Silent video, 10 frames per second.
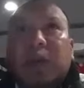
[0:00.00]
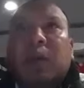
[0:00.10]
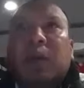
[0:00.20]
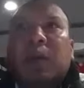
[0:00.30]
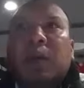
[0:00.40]

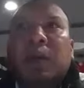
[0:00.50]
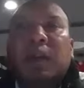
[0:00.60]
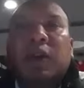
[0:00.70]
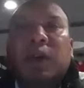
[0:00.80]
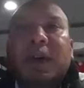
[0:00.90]
What we'll
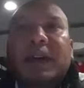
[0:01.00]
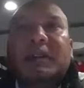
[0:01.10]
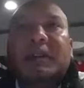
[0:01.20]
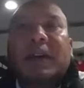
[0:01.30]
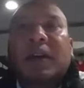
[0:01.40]
do
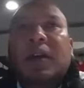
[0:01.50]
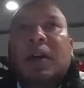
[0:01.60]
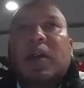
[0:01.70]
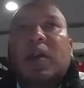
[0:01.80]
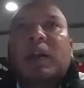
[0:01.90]
is
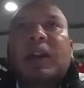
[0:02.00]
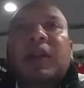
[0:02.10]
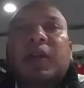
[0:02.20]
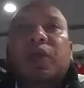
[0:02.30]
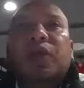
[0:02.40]
when we
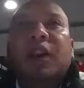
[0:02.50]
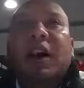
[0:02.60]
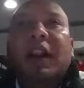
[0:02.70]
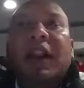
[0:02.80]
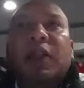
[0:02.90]
do
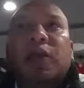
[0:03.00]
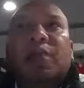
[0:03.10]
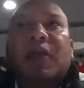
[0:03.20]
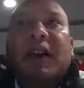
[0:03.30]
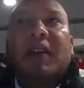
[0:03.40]
run a new
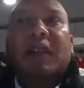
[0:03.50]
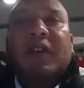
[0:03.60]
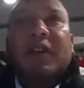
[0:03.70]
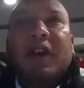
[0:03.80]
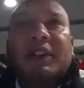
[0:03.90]
product for
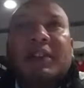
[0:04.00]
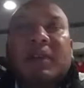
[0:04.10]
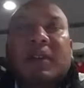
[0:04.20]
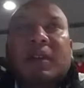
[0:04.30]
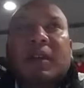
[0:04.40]
a
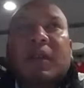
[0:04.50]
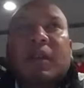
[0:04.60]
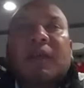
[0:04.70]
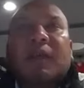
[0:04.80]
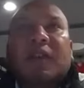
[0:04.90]
customer,
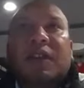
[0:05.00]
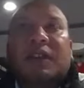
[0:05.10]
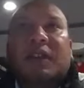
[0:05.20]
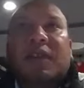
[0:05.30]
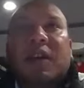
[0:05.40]

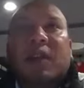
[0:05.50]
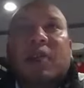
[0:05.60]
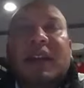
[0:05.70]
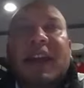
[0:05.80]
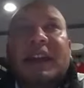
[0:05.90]
first of all,
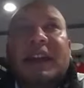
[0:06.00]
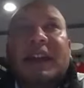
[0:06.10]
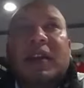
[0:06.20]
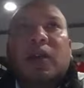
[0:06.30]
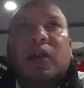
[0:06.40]
we'll
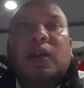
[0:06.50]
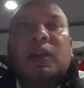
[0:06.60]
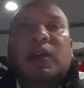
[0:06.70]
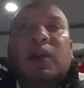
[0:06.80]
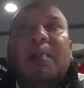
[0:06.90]

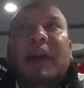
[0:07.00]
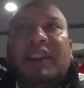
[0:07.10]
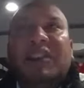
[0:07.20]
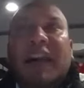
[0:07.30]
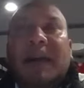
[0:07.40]
do a
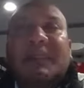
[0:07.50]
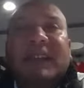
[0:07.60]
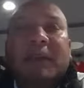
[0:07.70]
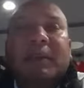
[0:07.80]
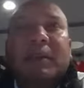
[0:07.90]
benchtop
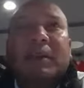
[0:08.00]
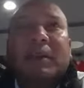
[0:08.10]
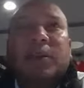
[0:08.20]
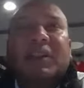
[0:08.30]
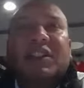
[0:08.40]
sample,
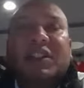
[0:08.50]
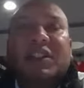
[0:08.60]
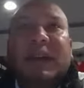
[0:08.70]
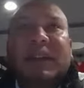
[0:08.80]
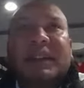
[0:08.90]
which is
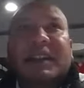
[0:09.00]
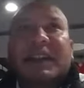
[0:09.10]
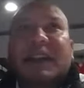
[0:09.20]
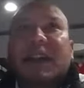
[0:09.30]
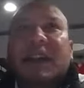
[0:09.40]

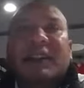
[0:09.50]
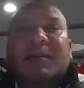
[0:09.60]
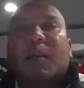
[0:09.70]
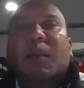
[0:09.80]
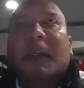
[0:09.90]
basically a
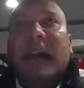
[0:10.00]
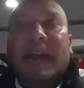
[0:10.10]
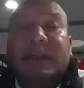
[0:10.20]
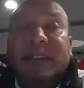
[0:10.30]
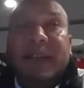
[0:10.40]
small
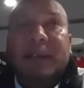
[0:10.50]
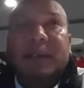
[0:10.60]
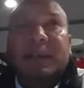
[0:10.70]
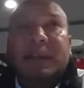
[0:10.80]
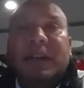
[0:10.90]
lab
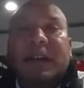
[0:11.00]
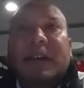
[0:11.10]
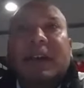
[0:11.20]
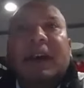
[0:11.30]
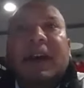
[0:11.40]
sample.
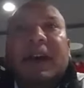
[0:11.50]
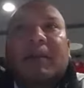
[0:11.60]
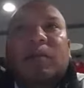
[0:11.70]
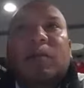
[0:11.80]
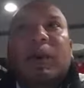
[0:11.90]

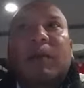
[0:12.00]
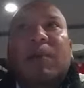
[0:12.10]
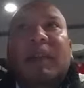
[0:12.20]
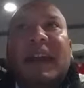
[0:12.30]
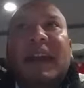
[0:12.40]
We
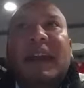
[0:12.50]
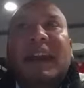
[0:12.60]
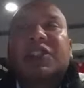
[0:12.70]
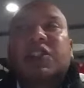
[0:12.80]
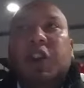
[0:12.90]
will then
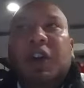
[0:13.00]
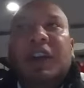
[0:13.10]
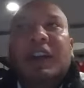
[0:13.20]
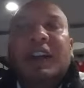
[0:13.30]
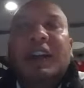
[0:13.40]

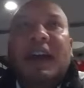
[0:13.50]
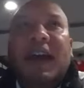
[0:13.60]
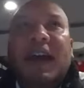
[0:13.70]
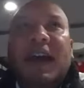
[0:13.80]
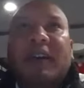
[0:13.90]
internally
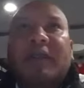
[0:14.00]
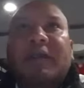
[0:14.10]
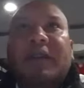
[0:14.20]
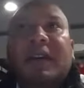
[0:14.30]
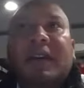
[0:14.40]
have
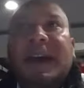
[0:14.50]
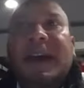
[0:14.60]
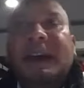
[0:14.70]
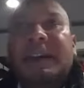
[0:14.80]
X